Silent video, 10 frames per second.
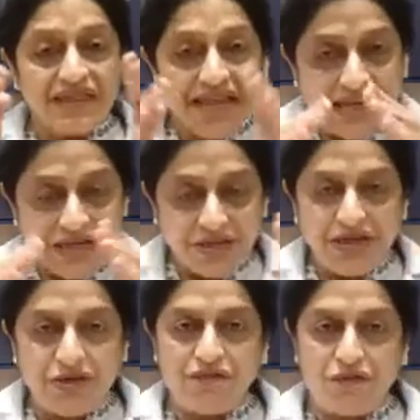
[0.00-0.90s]
that
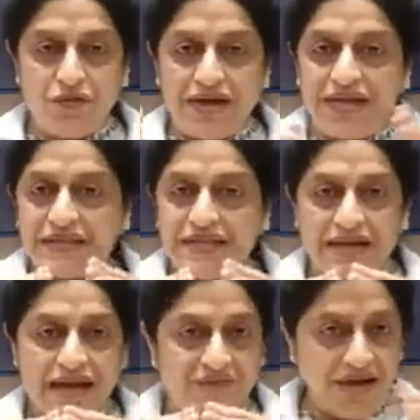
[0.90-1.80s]
3 to 4 days they
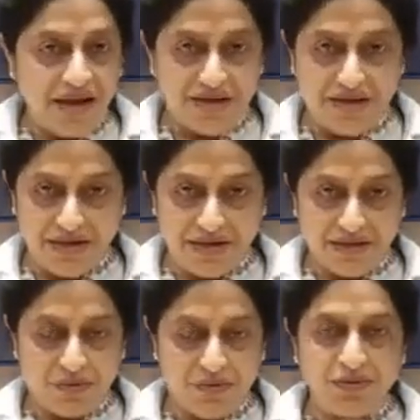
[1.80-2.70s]
never had an
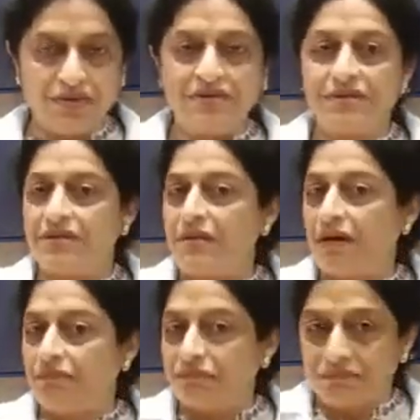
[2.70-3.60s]
intercourse,
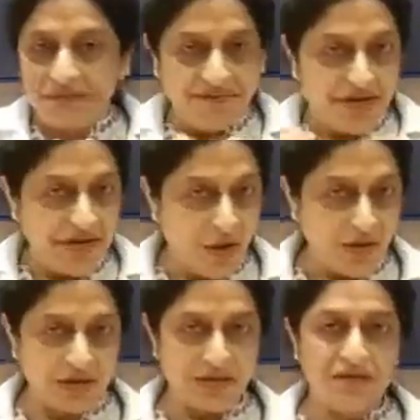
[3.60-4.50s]
they will
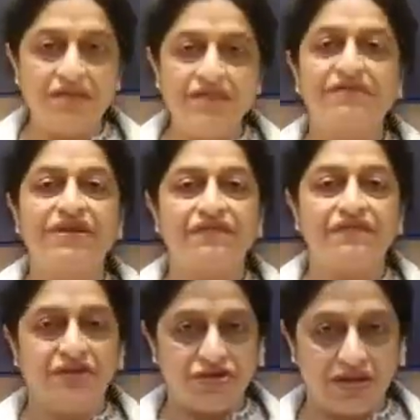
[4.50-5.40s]
not conceive even if
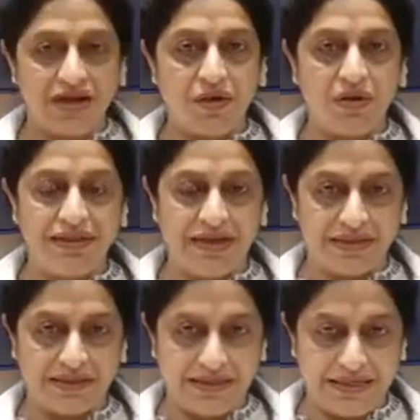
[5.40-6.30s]
they try all the
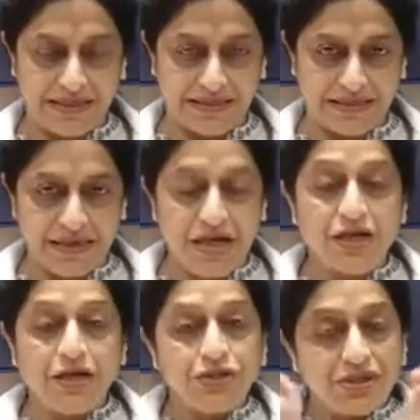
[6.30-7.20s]
other days.
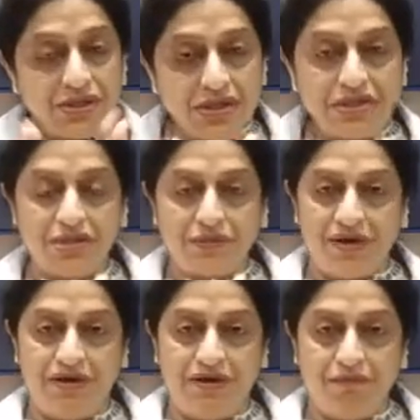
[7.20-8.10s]
So this is
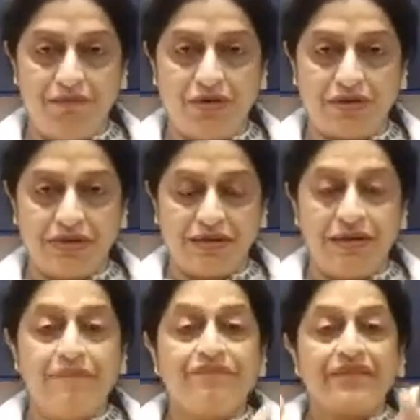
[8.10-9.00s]
very important.
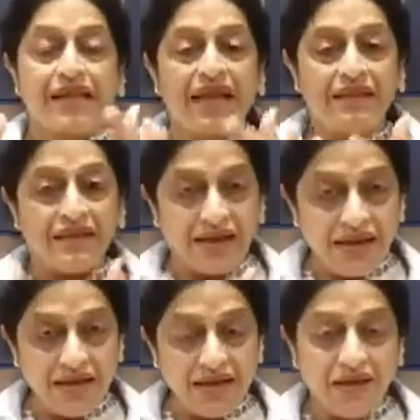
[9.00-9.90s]
And then